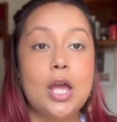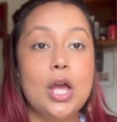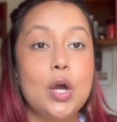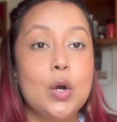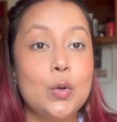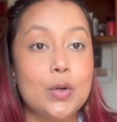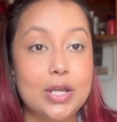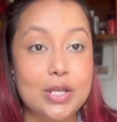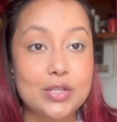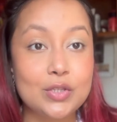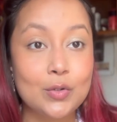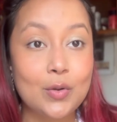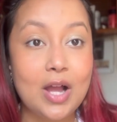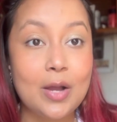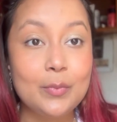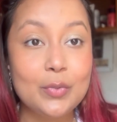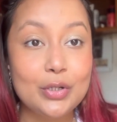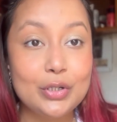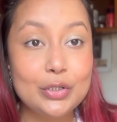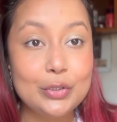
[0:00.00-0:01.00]
Okay, so
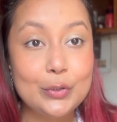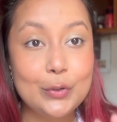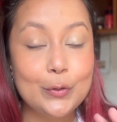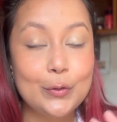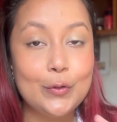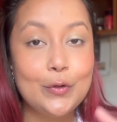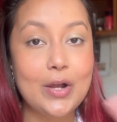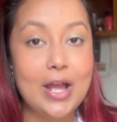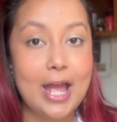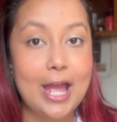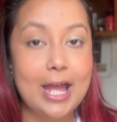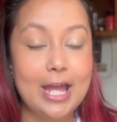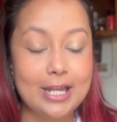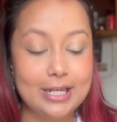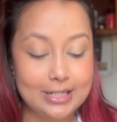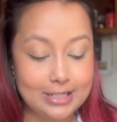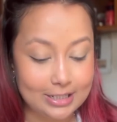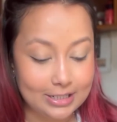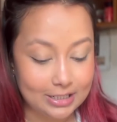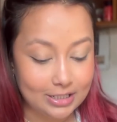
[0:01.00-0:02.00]
I'm gonna go
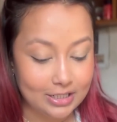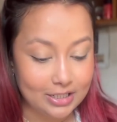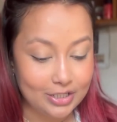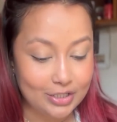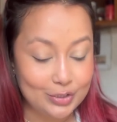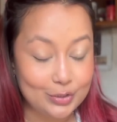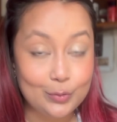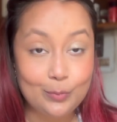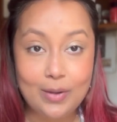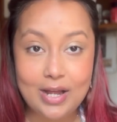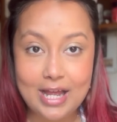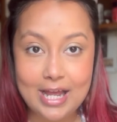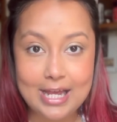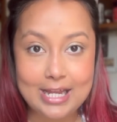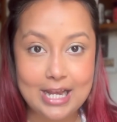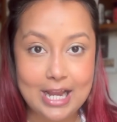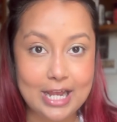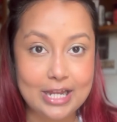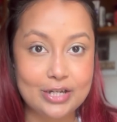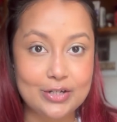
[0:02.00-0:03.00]
and do my
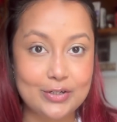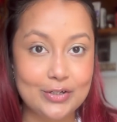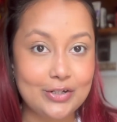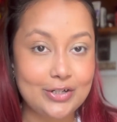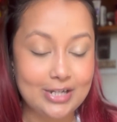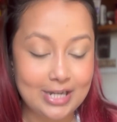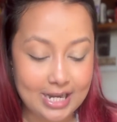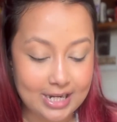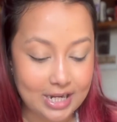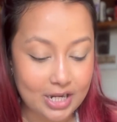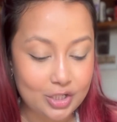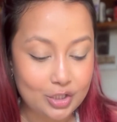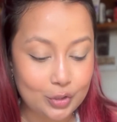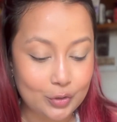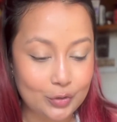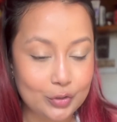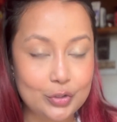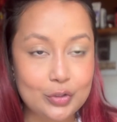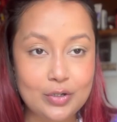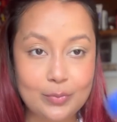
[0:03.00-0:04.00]
eyeliner. Like I
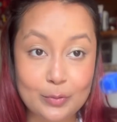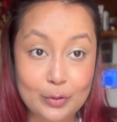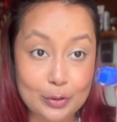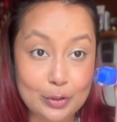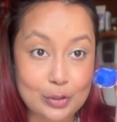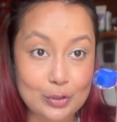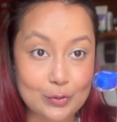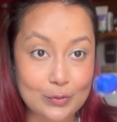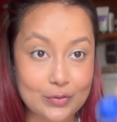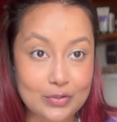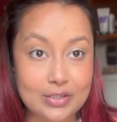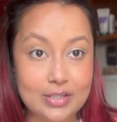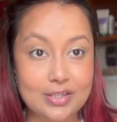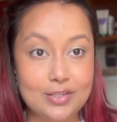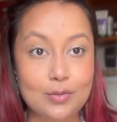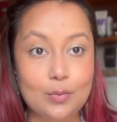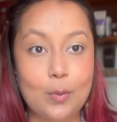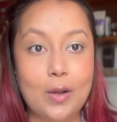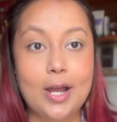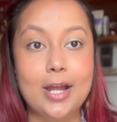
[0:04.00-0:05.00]
showed you, I'm gonna use
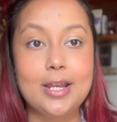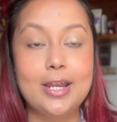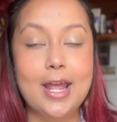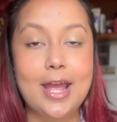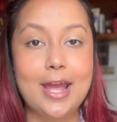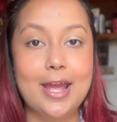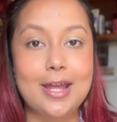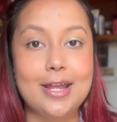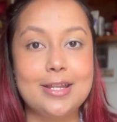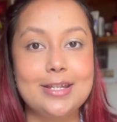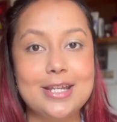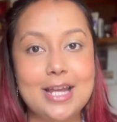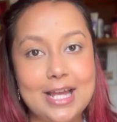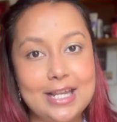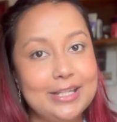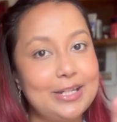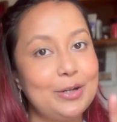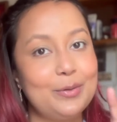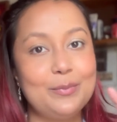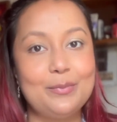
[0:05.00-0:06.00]
this one and
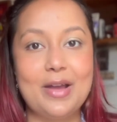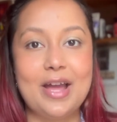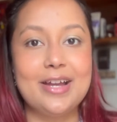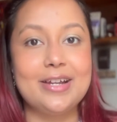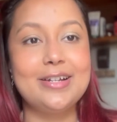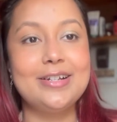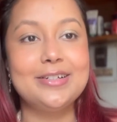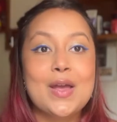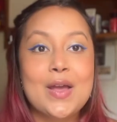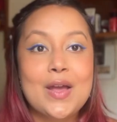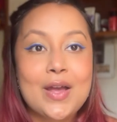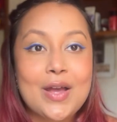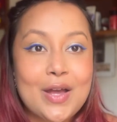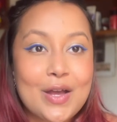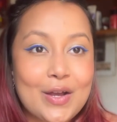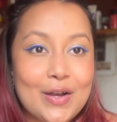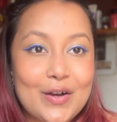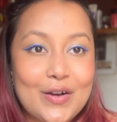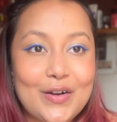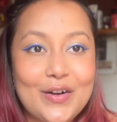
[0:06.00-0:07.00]
I'll come back.
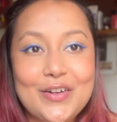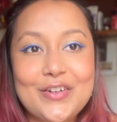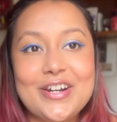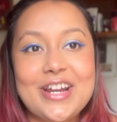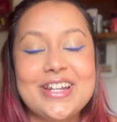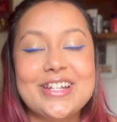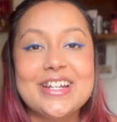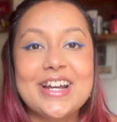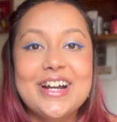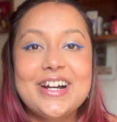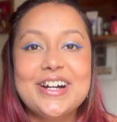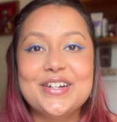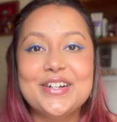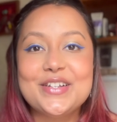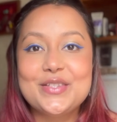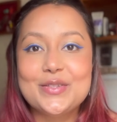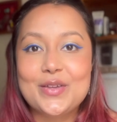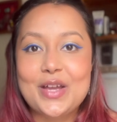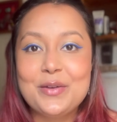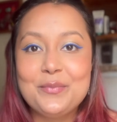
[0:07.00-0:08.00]
All right,
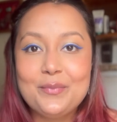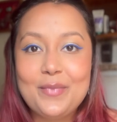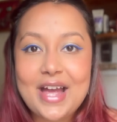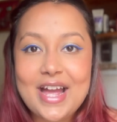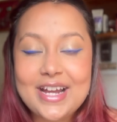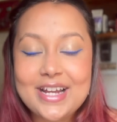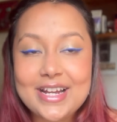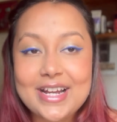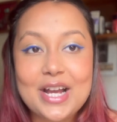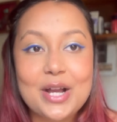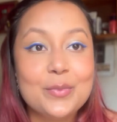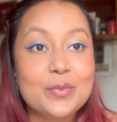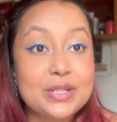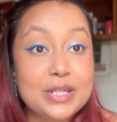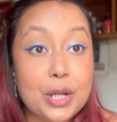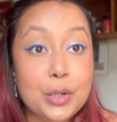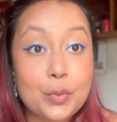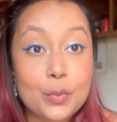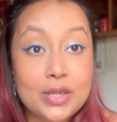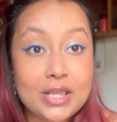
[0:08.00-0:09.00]
so I'm back. I'm
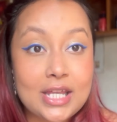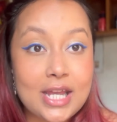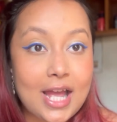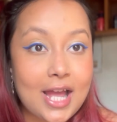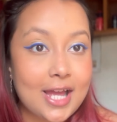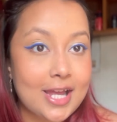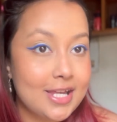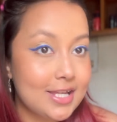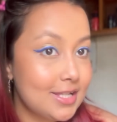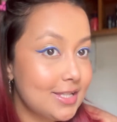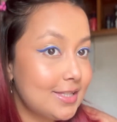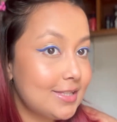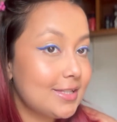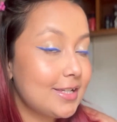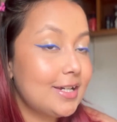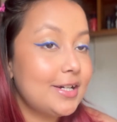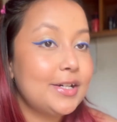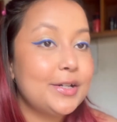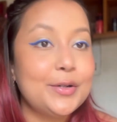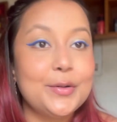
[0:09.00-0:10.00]
done with the eyes.
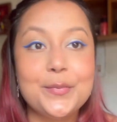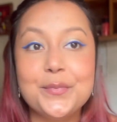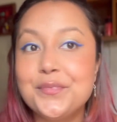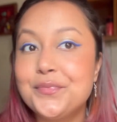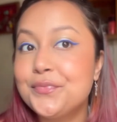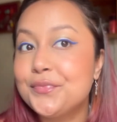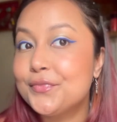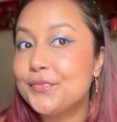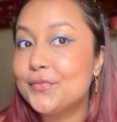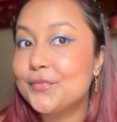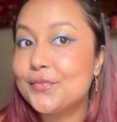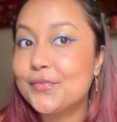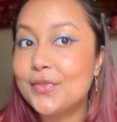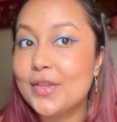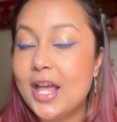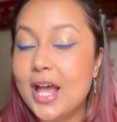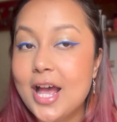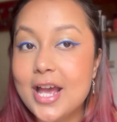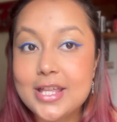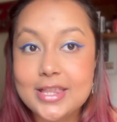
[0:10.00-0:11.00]

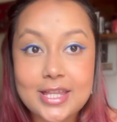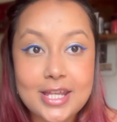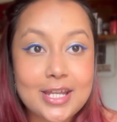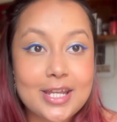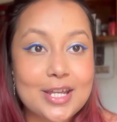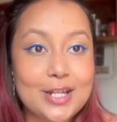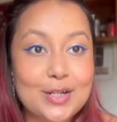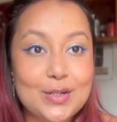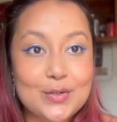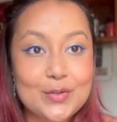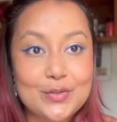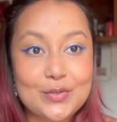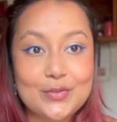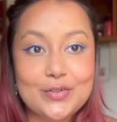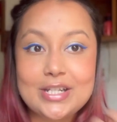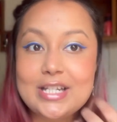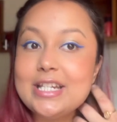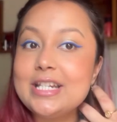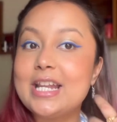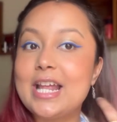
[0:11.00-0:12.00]
I think it looks
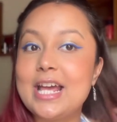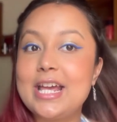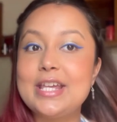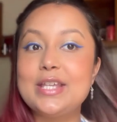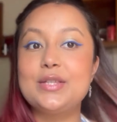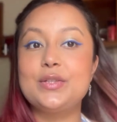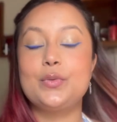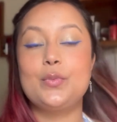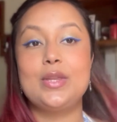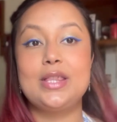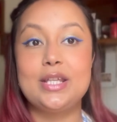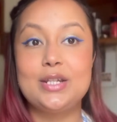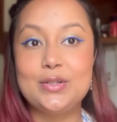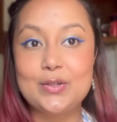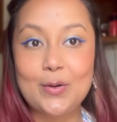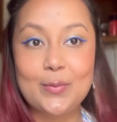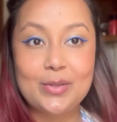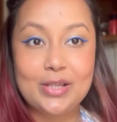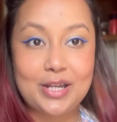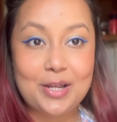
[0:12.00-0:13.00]
really nice with the
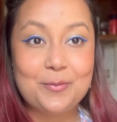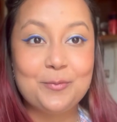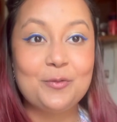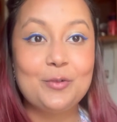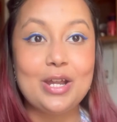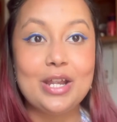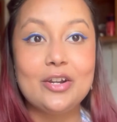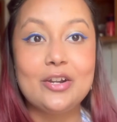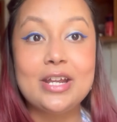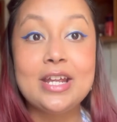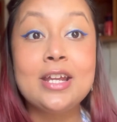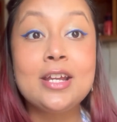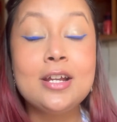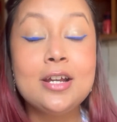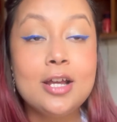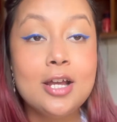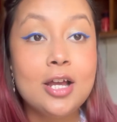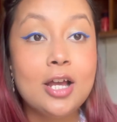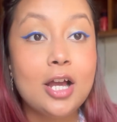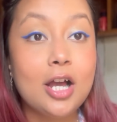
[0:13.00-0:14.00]
top that I'm wearing.
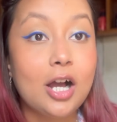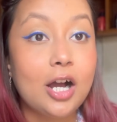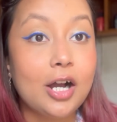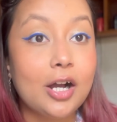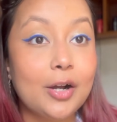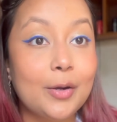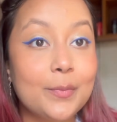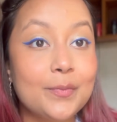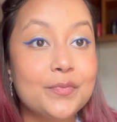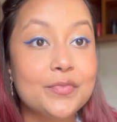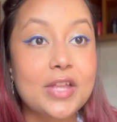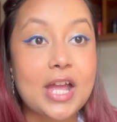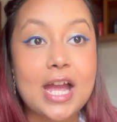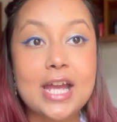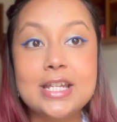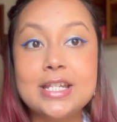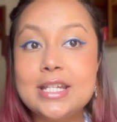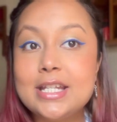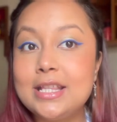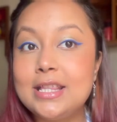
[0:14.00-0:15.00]

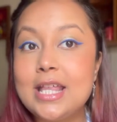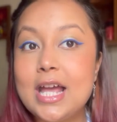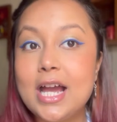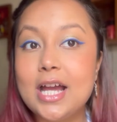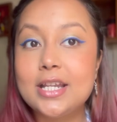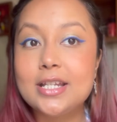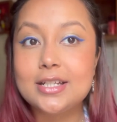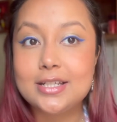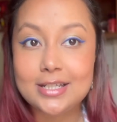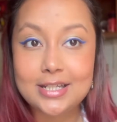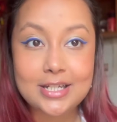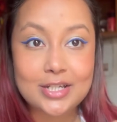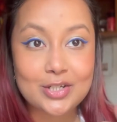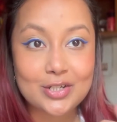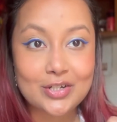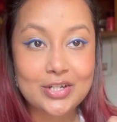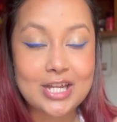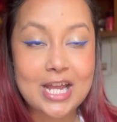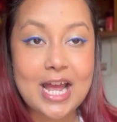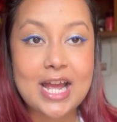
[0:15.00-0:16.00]
I did that
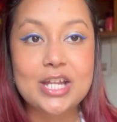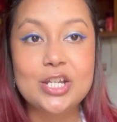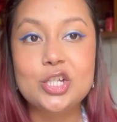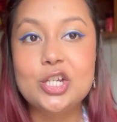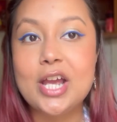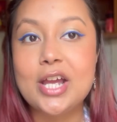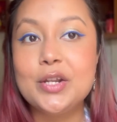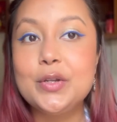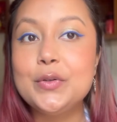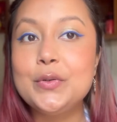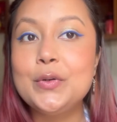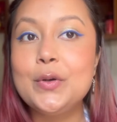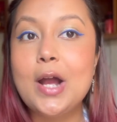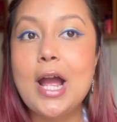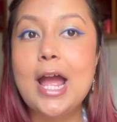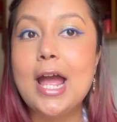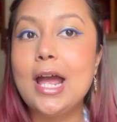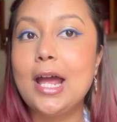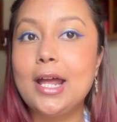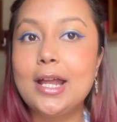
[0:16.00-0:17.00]
glittery eyeshadow
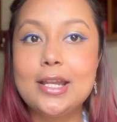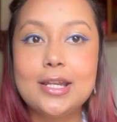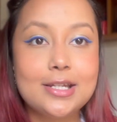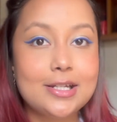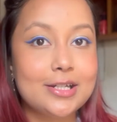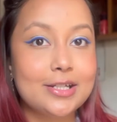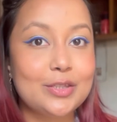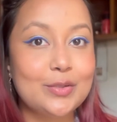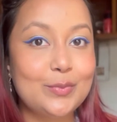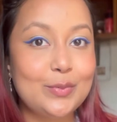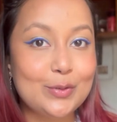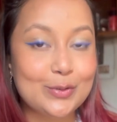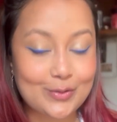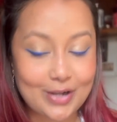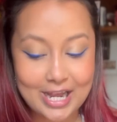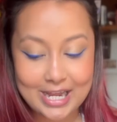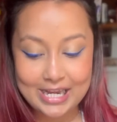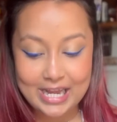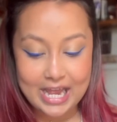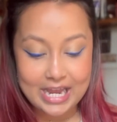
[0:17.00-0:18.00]
and the blue
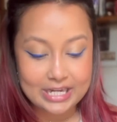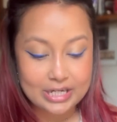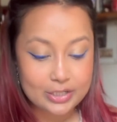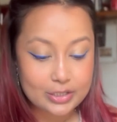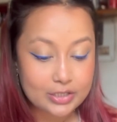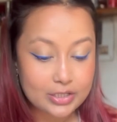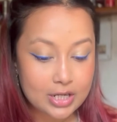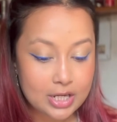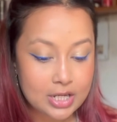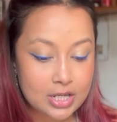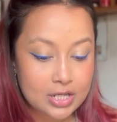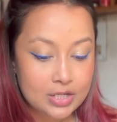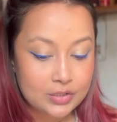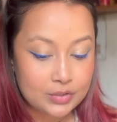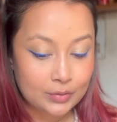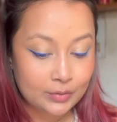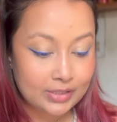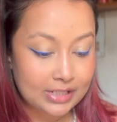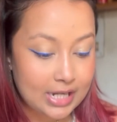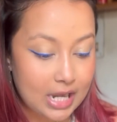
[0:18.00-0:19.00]
eyeliner.
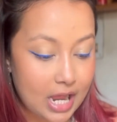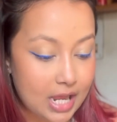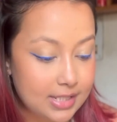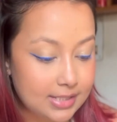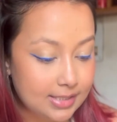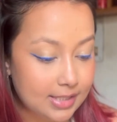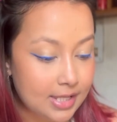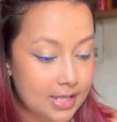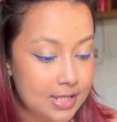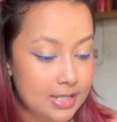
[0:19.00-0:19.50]
So the last